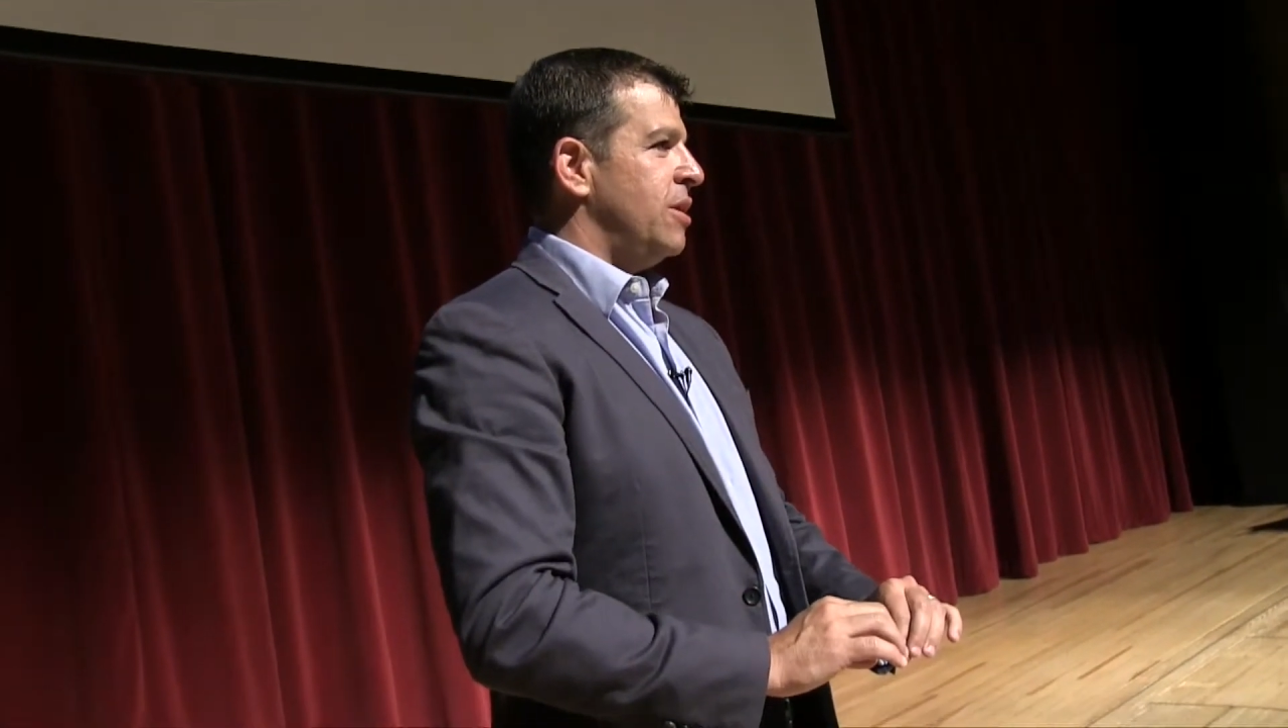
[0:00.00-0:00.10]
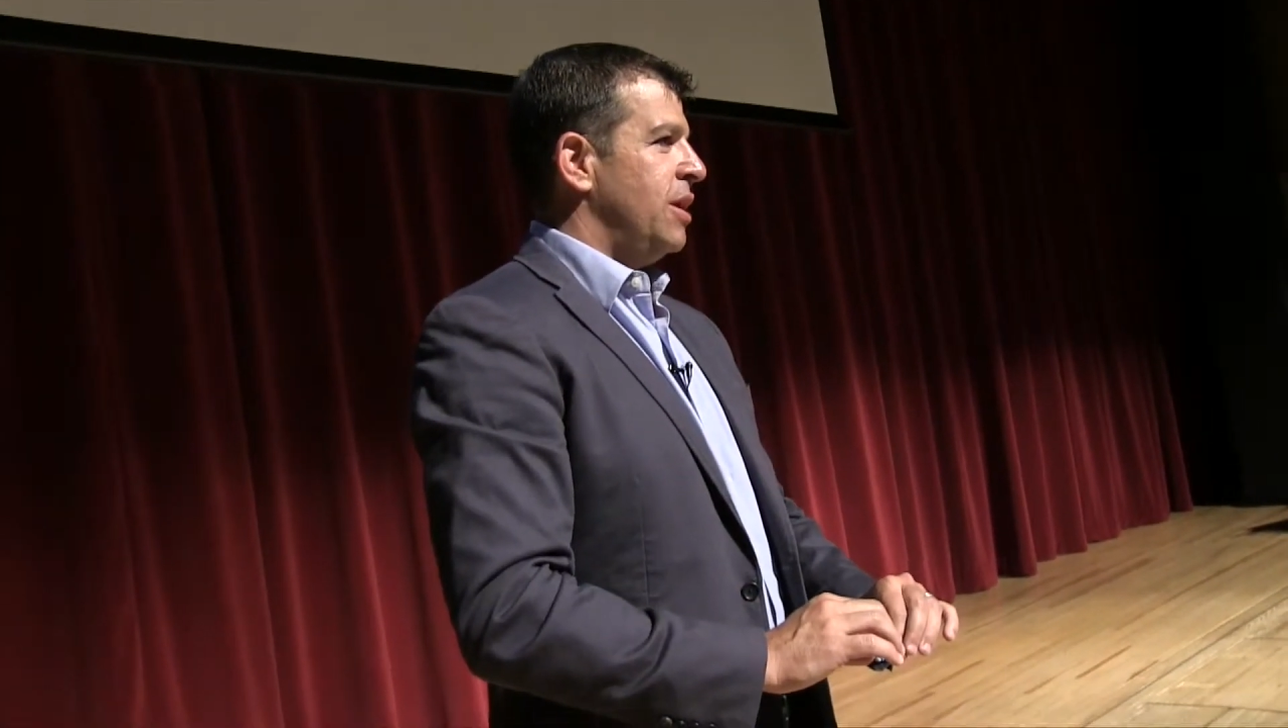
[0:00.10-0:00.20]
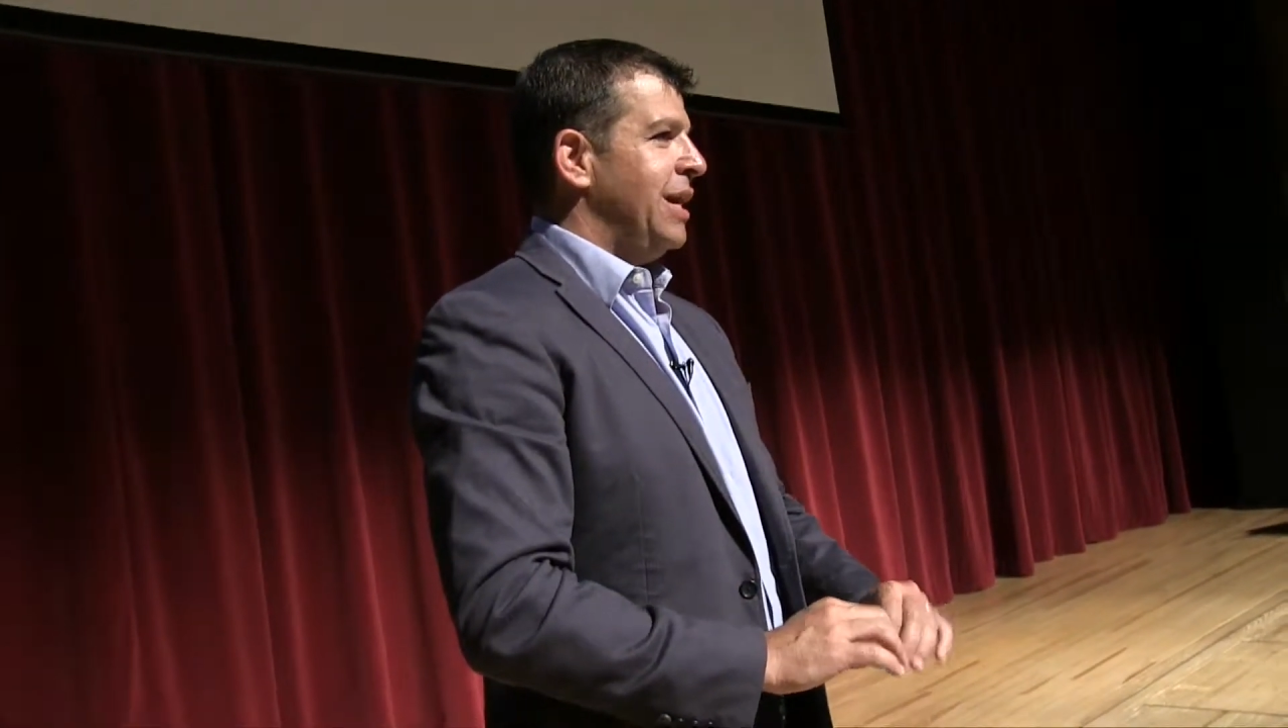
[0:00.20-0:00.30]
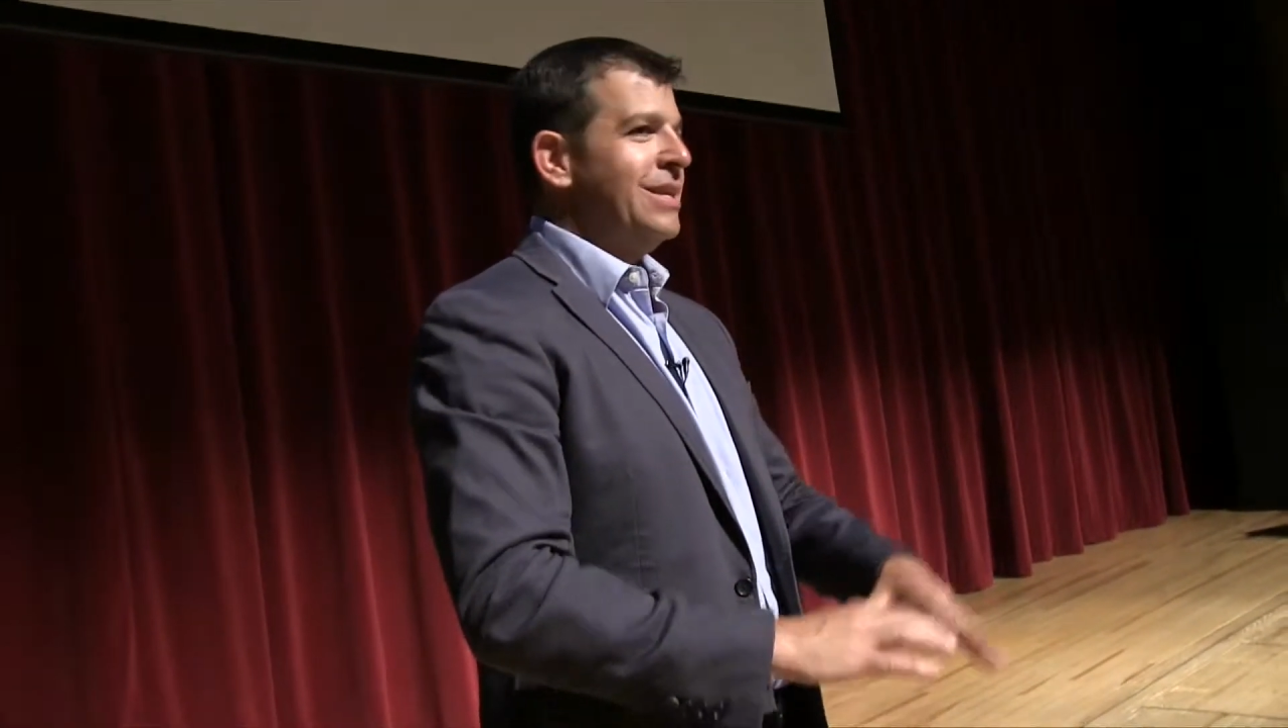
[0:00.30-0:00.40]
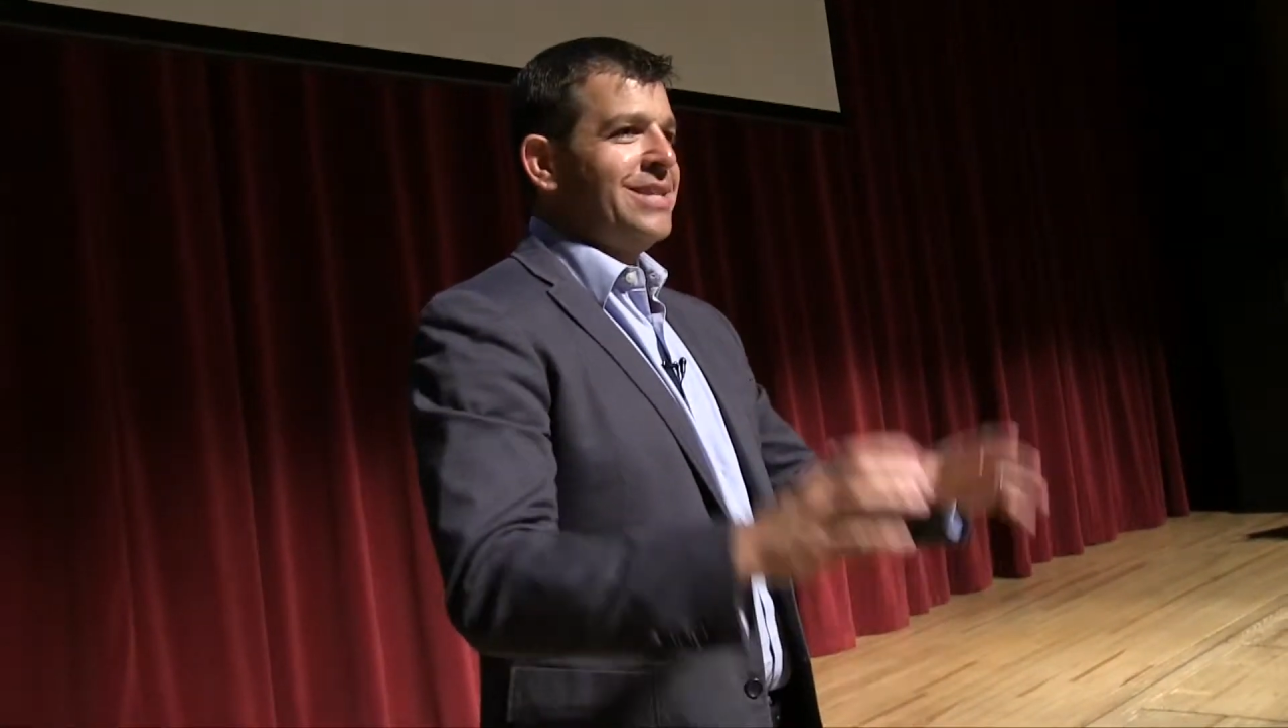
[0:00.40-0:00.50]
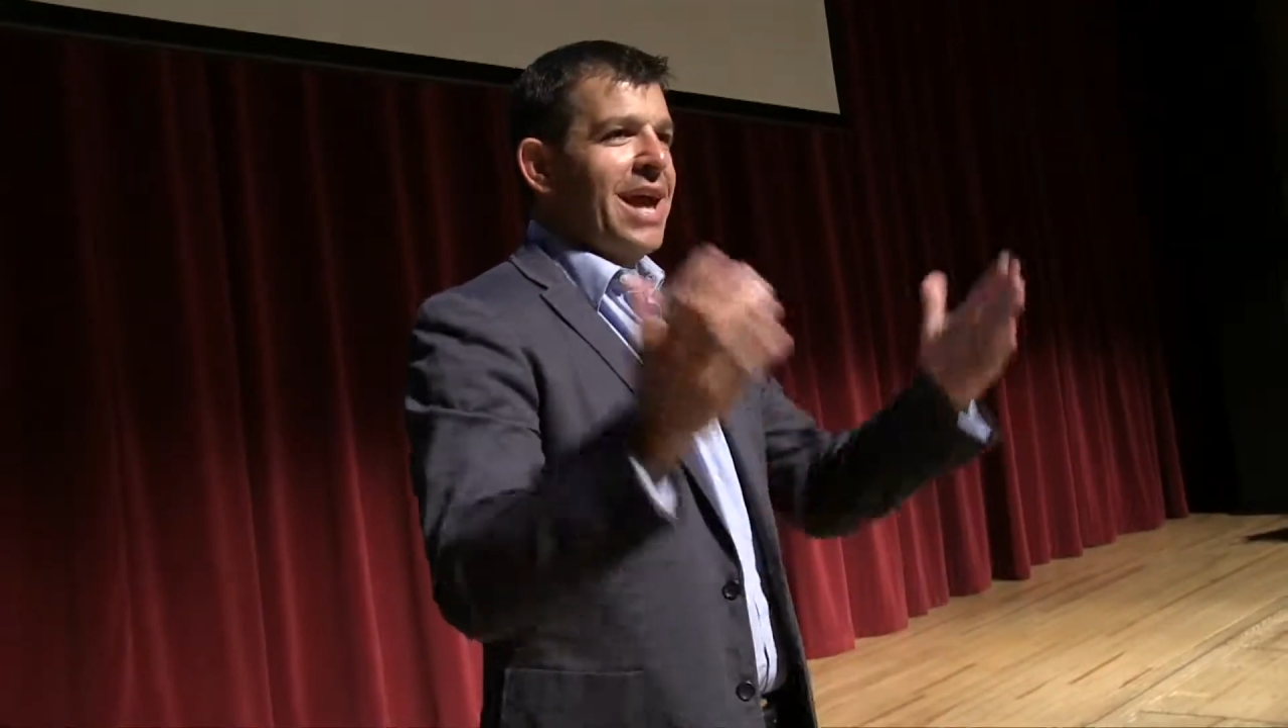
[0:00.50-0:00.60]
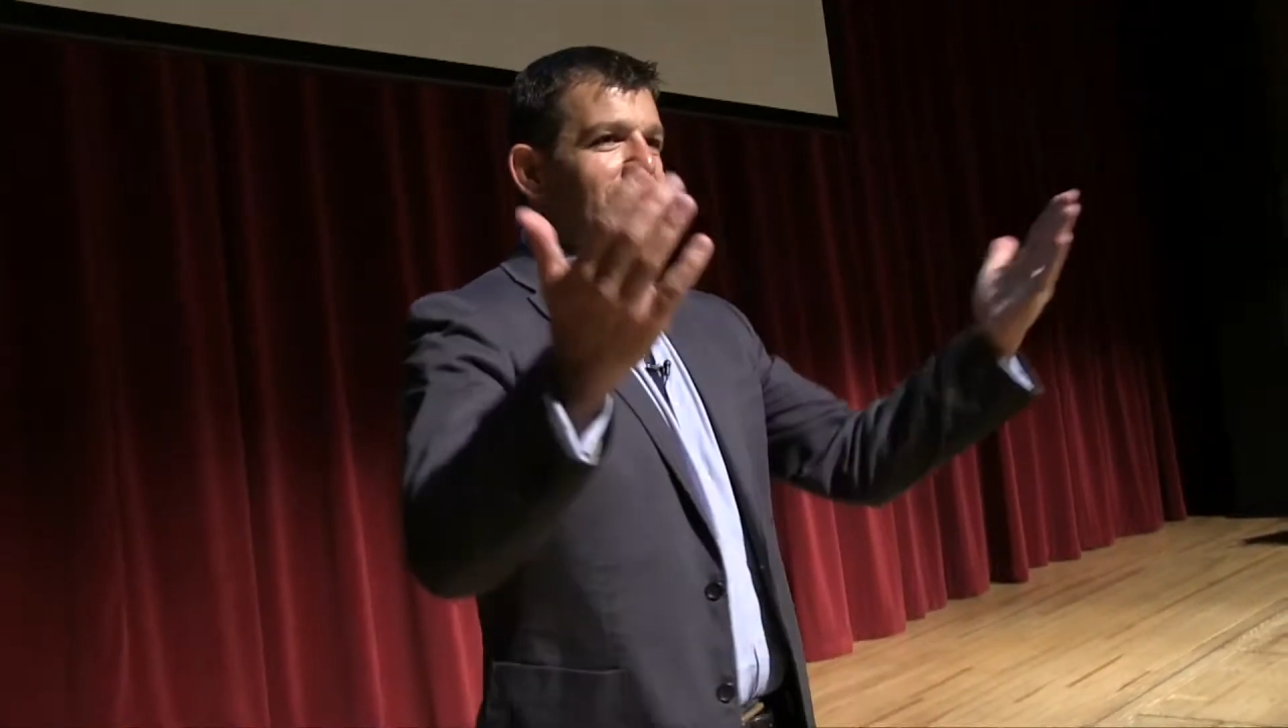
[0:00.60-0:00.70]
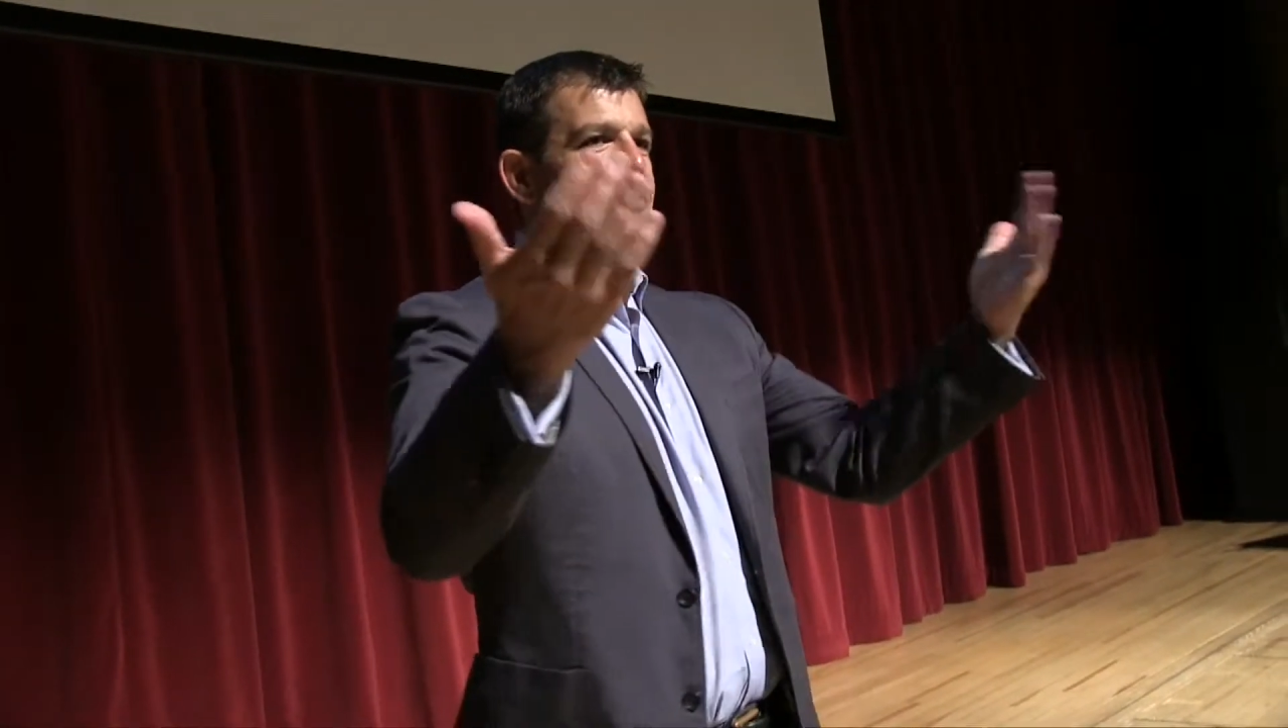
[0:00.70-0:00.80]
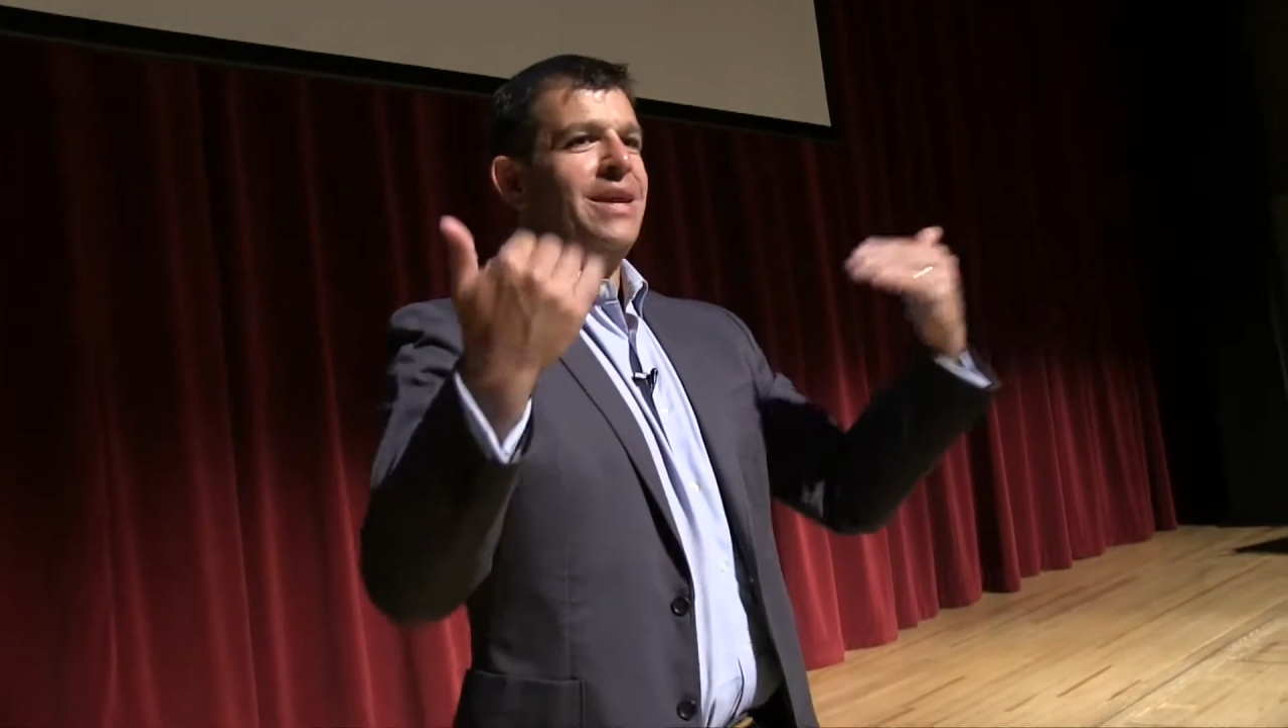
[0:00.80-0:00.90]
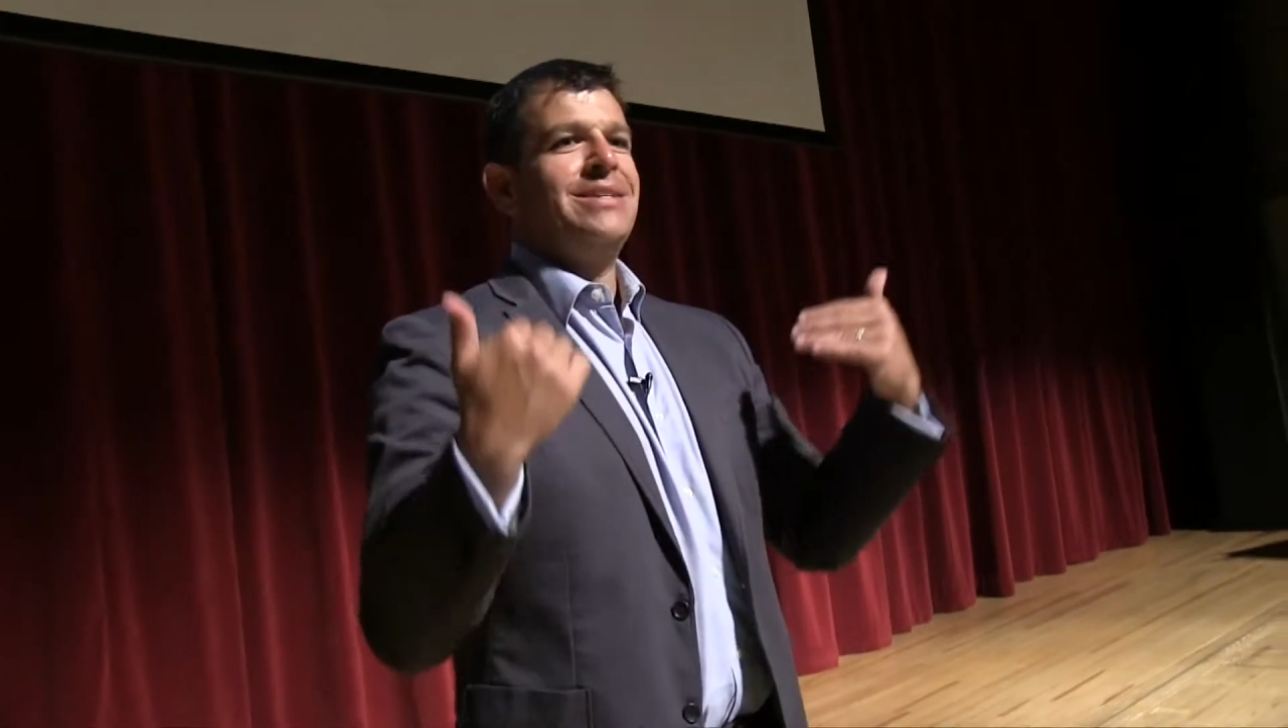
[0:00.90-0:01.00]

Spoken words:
It is everything